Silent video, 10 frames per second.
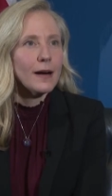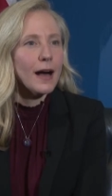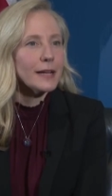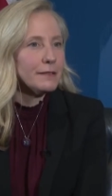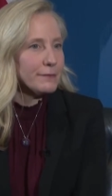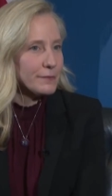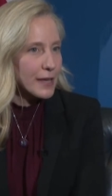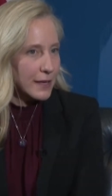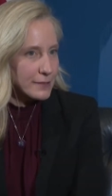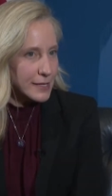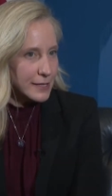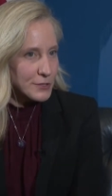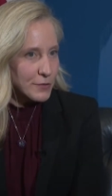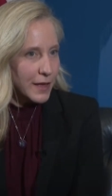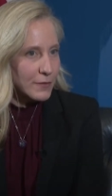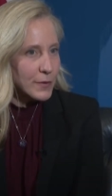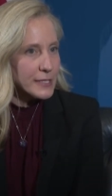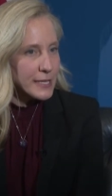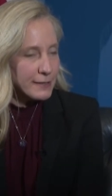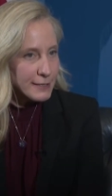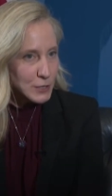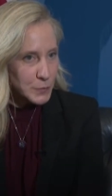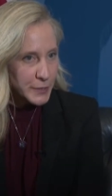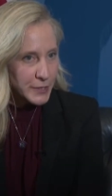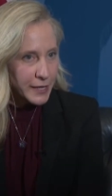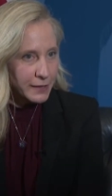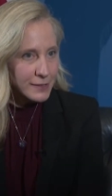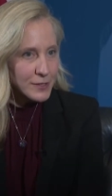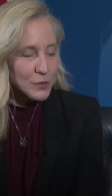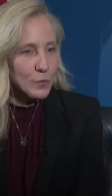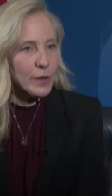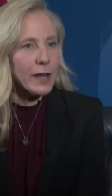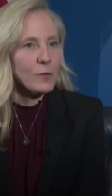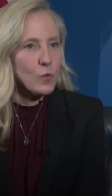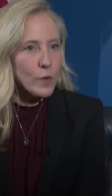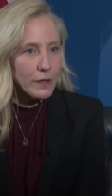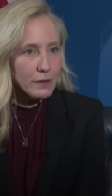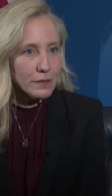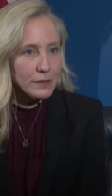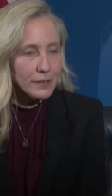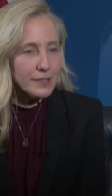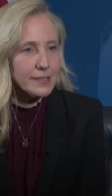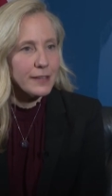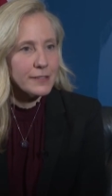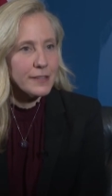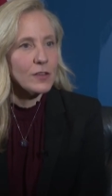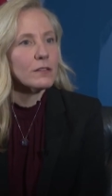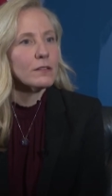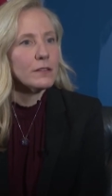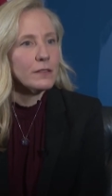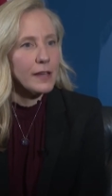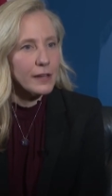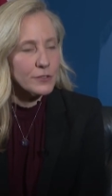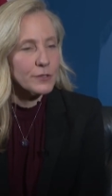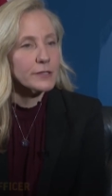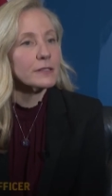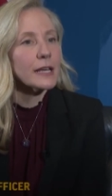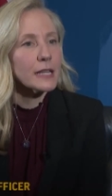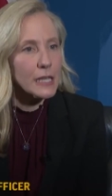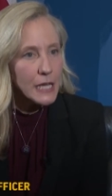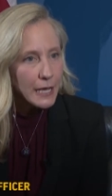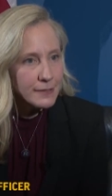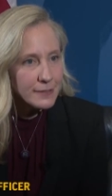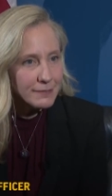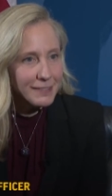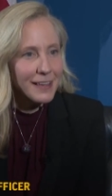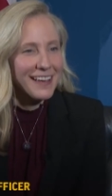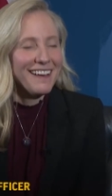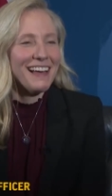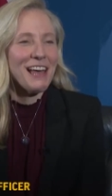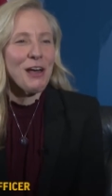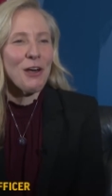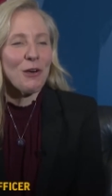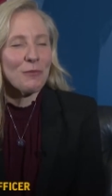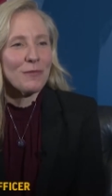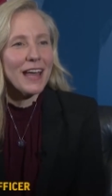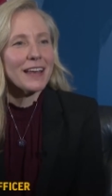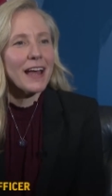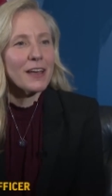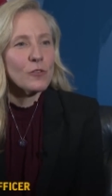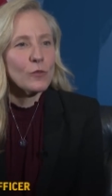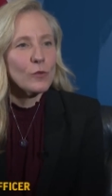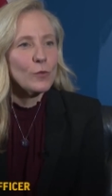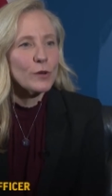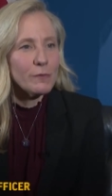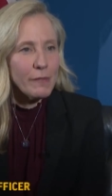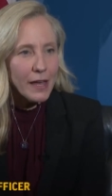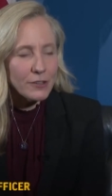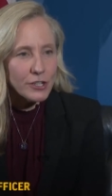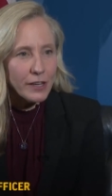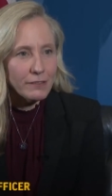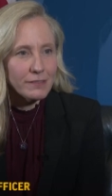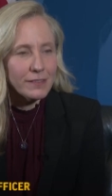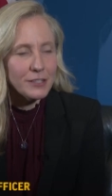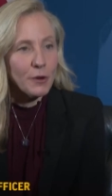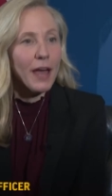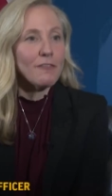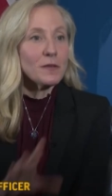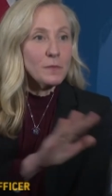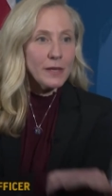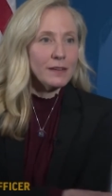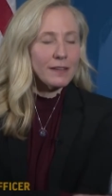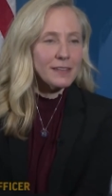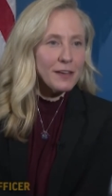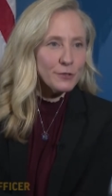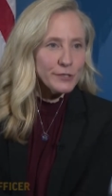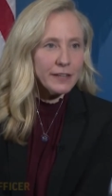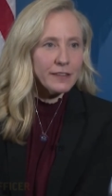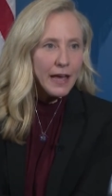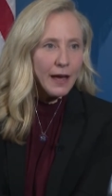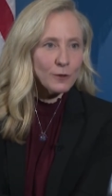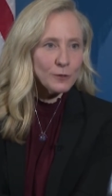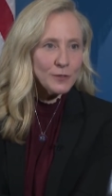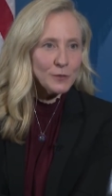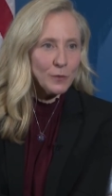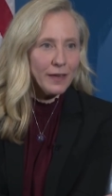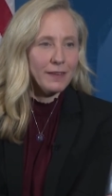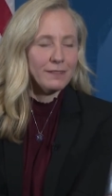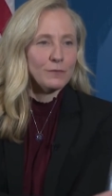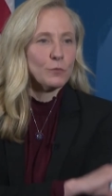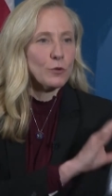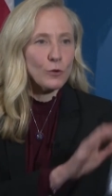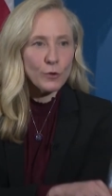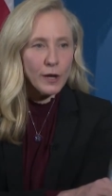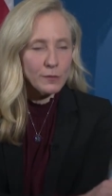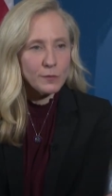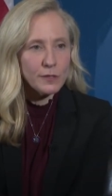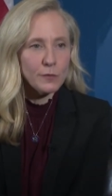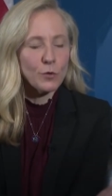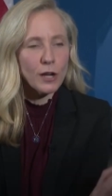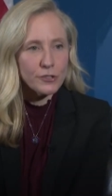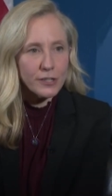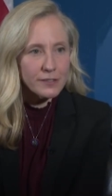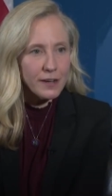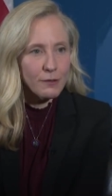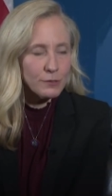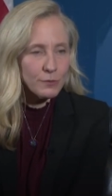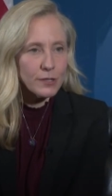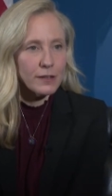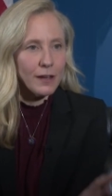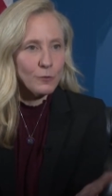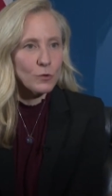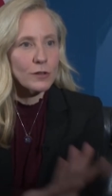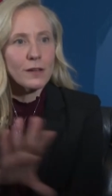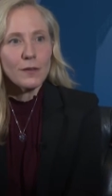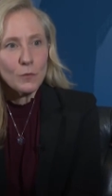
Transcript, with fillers: I can't answer that based on experience, but I will assess that the answer is likely yes. Um, and I would imagine, you know, having been on the other side of the house when programs and projects that I was working on were